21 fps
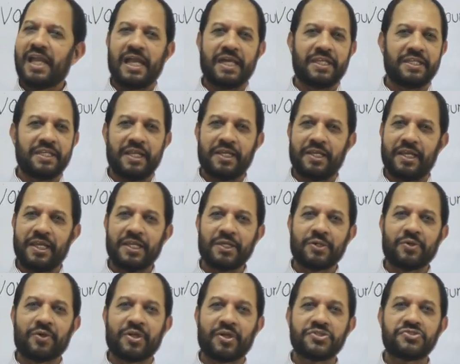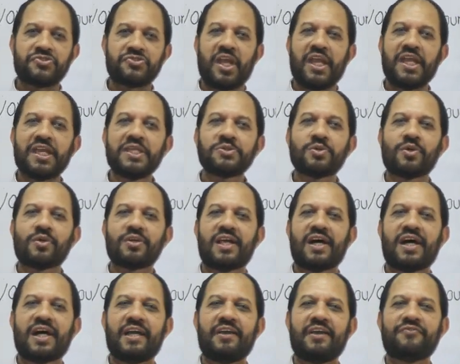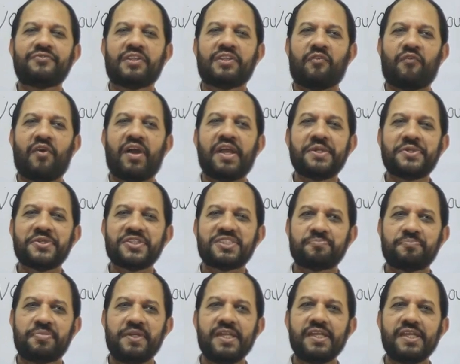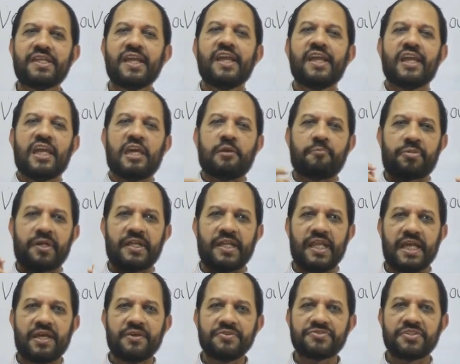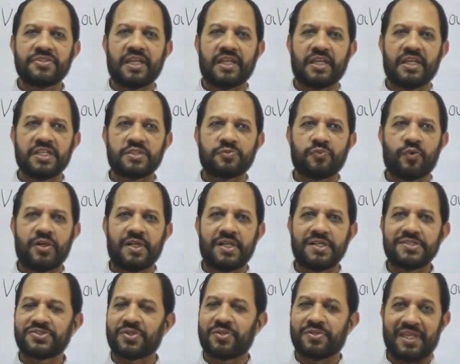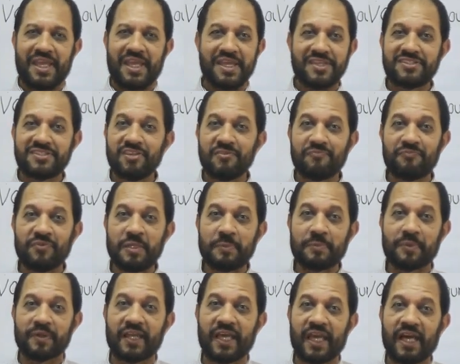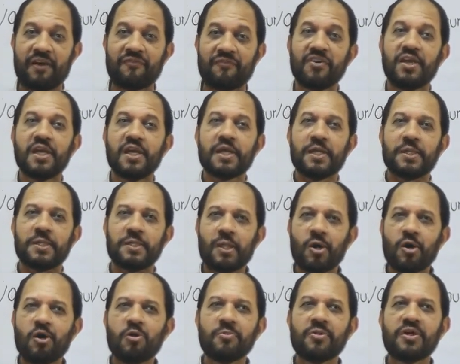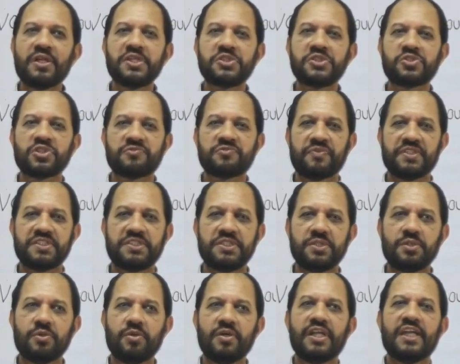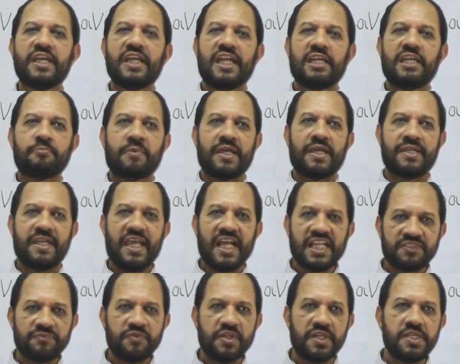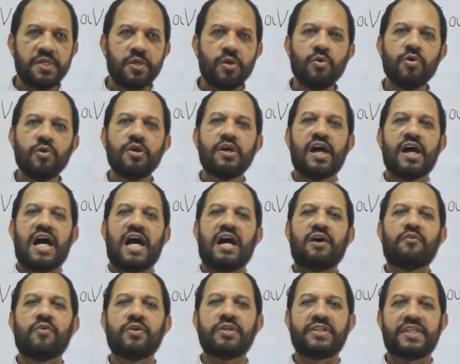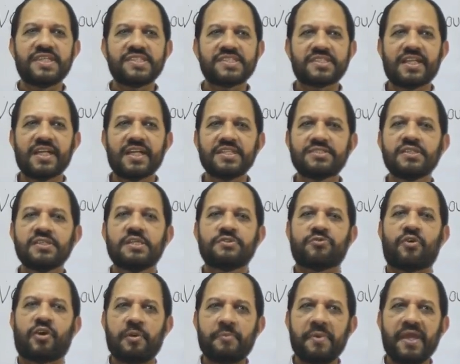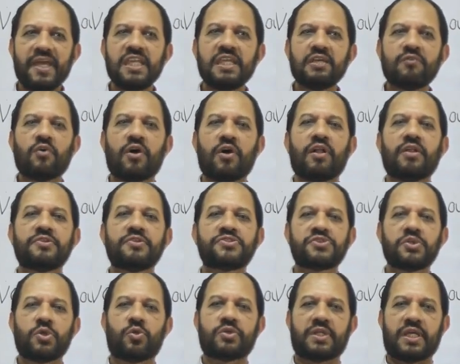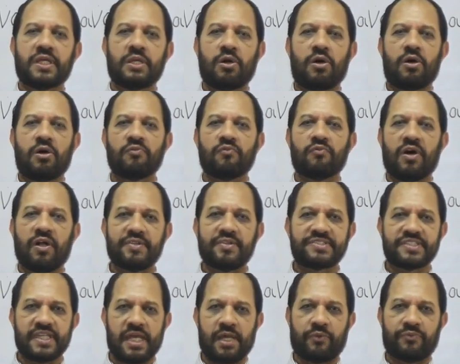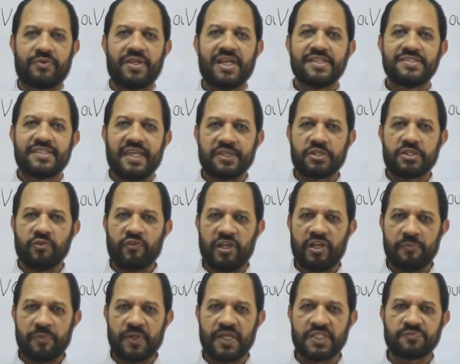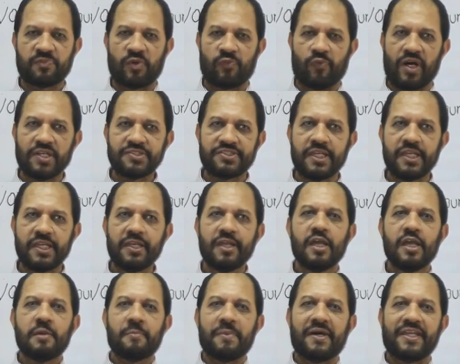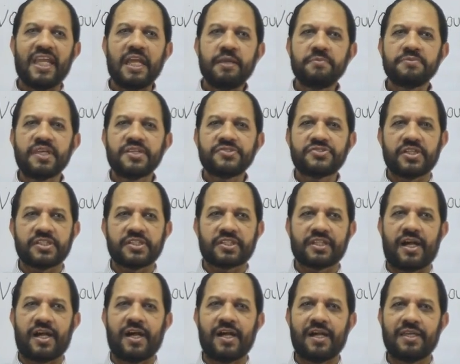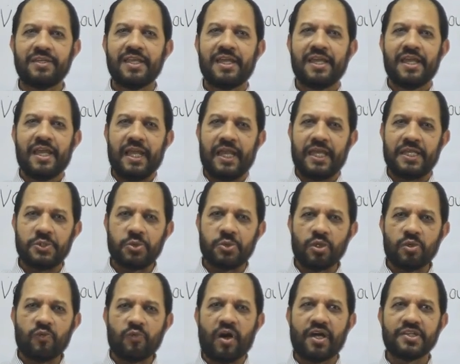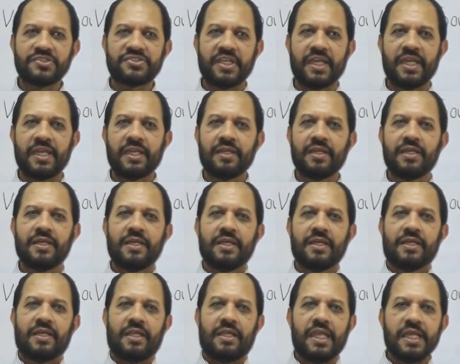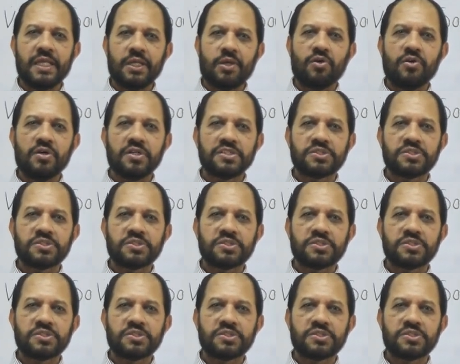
and it'll gonna change your life, the way you speak and pronounce the English words the native people have. No more issues with you. In my next video, I will discuss the remaining vowel, short and long vowel sound. Thank you very much for watching. My name is Arshad Khan, and you're watching Lingo